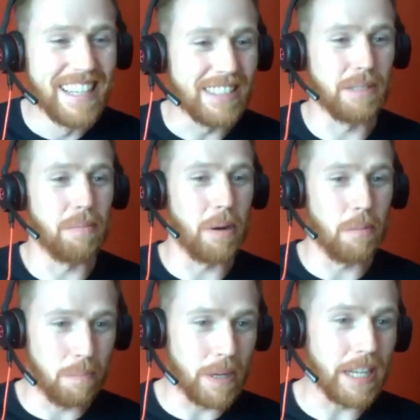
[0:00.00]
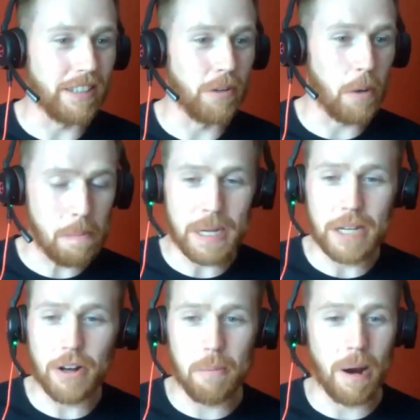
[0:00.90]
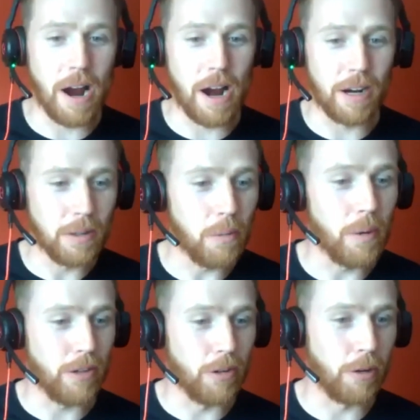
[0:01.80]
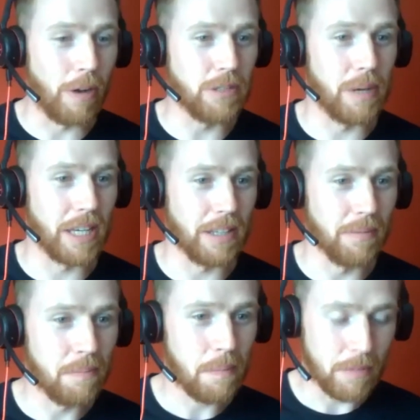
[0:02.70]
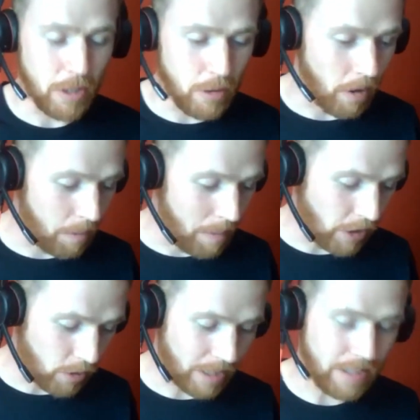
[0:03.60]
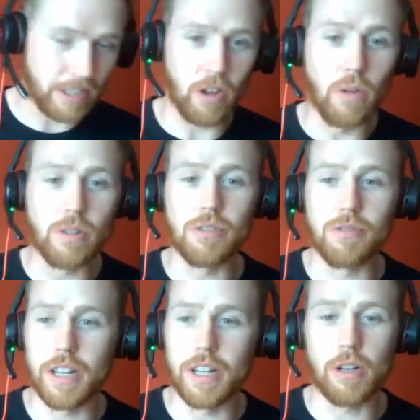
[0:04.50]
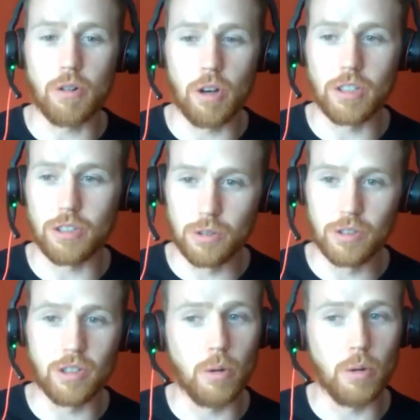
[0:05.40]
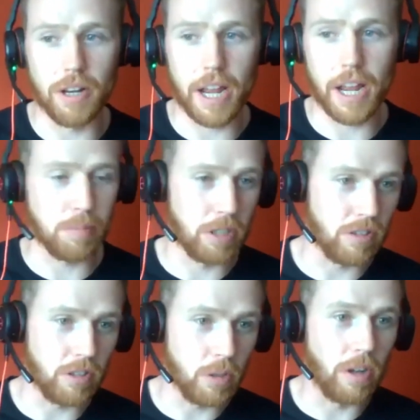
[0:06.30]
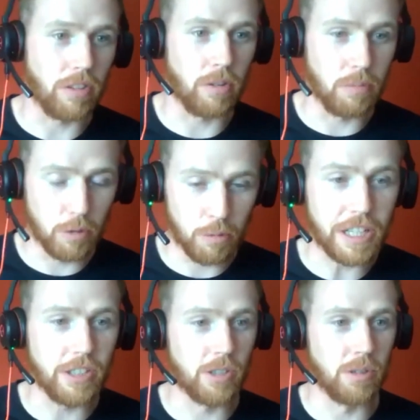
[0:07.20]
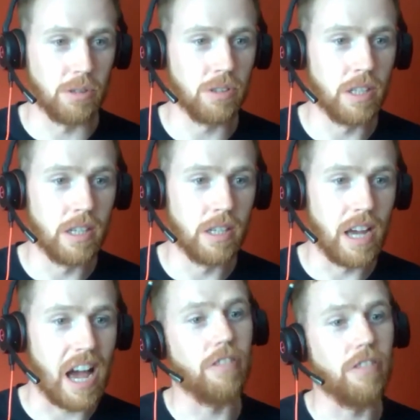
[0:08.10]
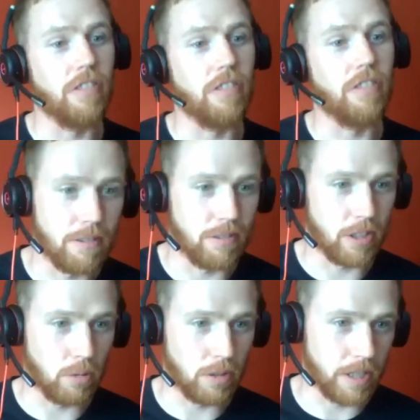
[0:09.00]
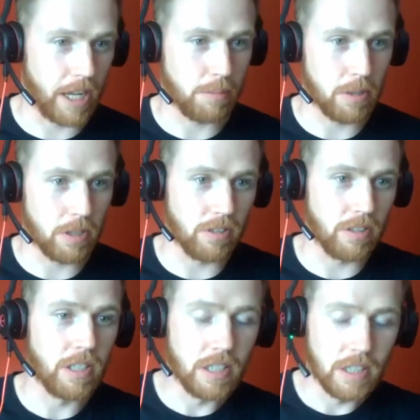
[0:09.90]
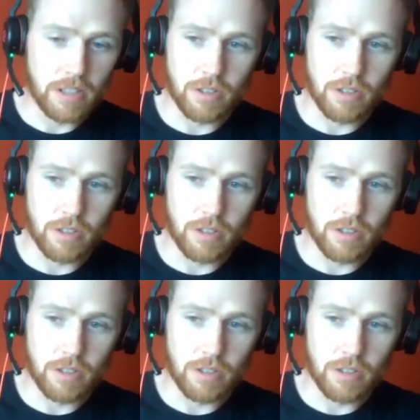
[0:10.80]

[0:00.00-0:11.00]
It's about beating or being on par with another resume you want to make sure that they don't just flick across yours and go to the next person. You want them to read yours and not have to go to the next person. Mm.